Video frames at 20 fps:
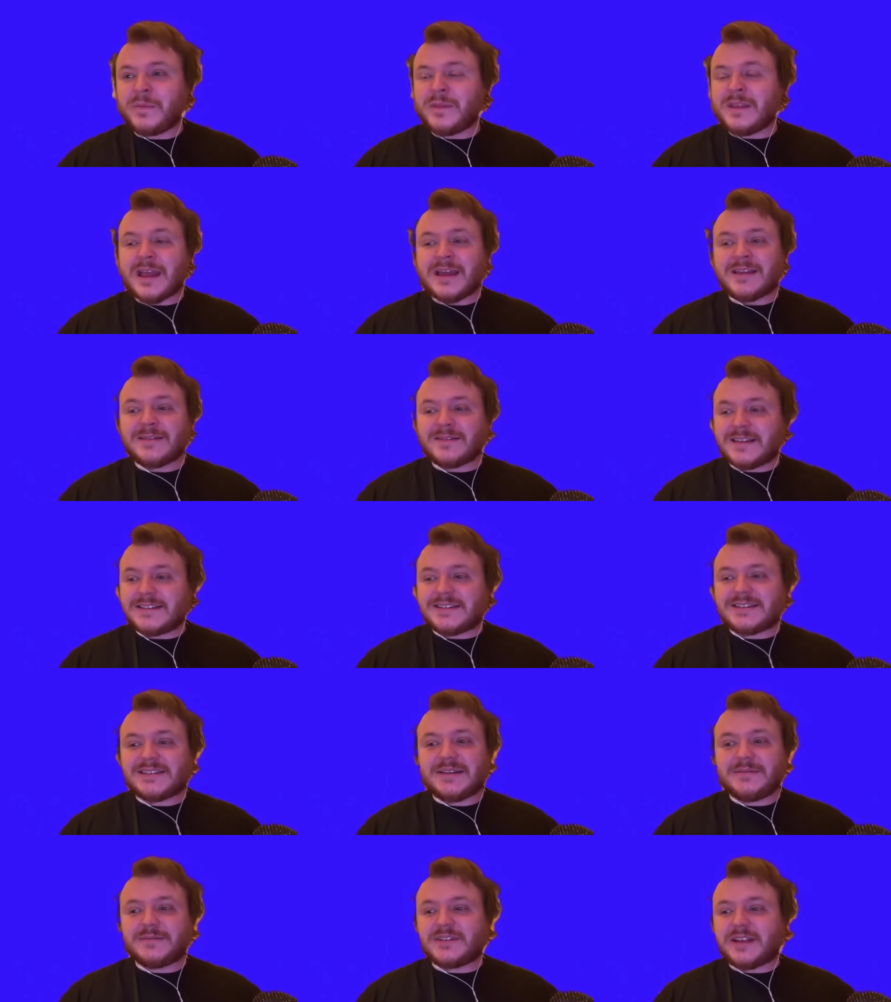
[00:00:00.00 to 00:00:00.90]
This
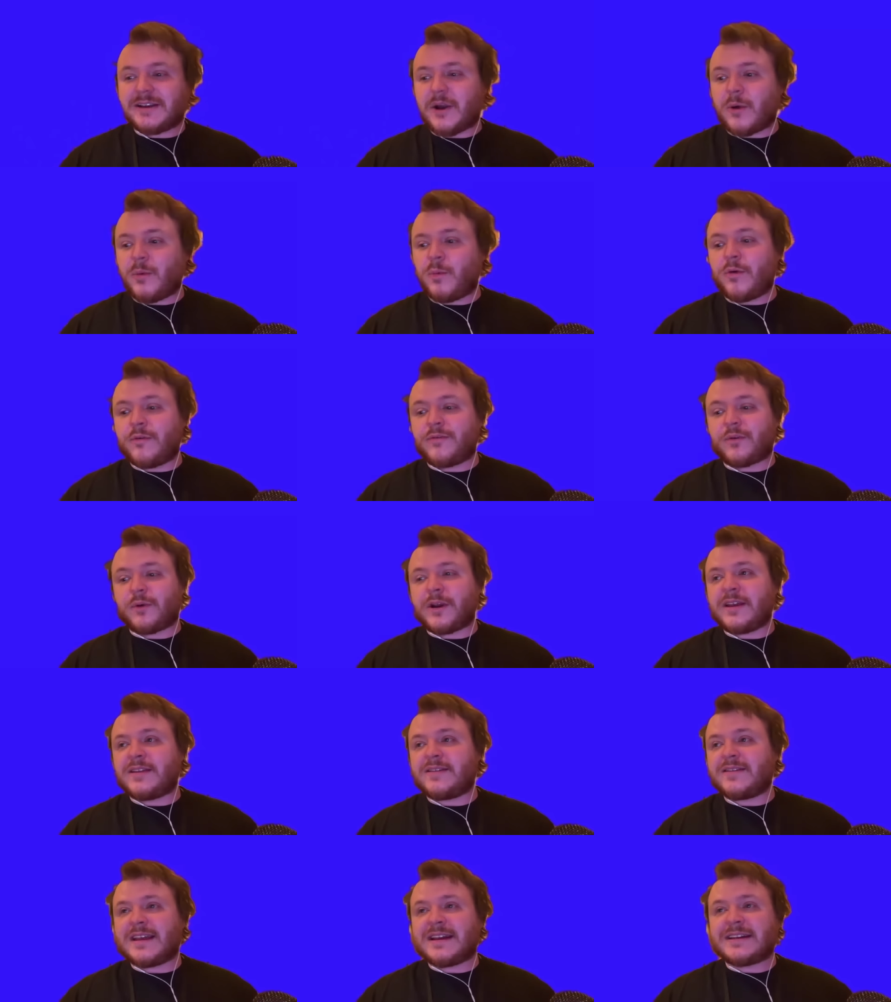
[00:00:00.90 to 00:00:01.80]
seems like a
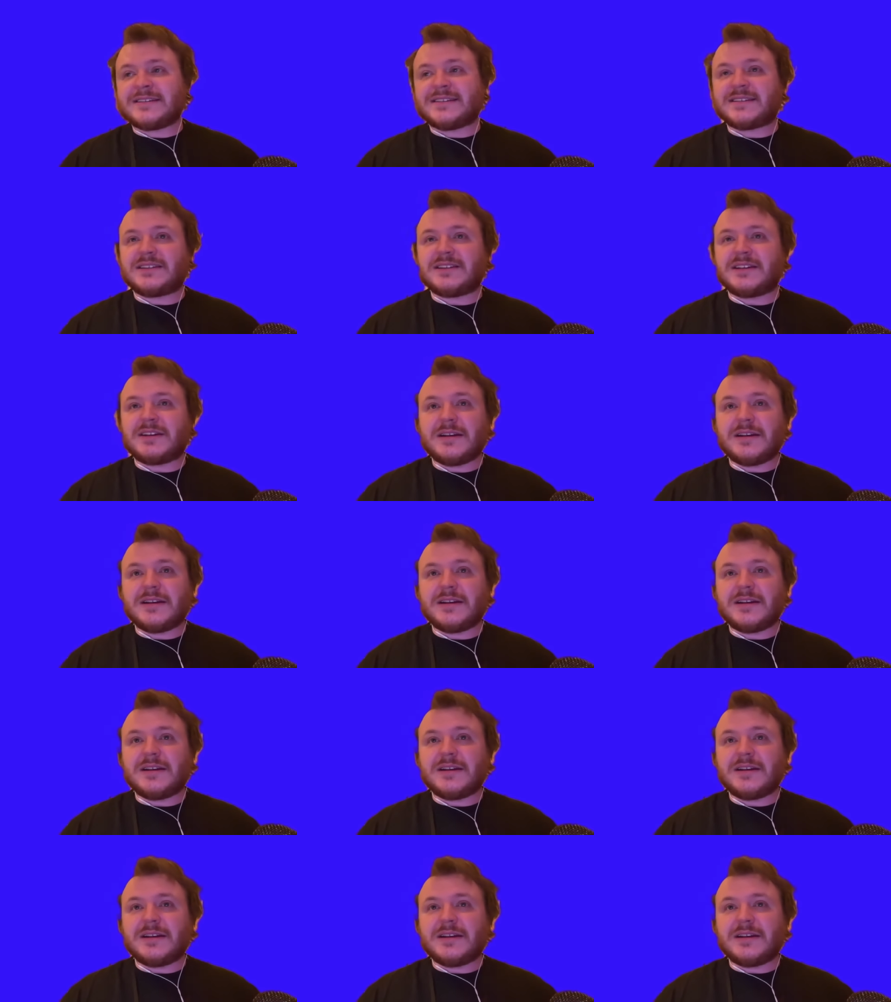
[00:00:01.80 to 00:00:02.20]
Wolverine that has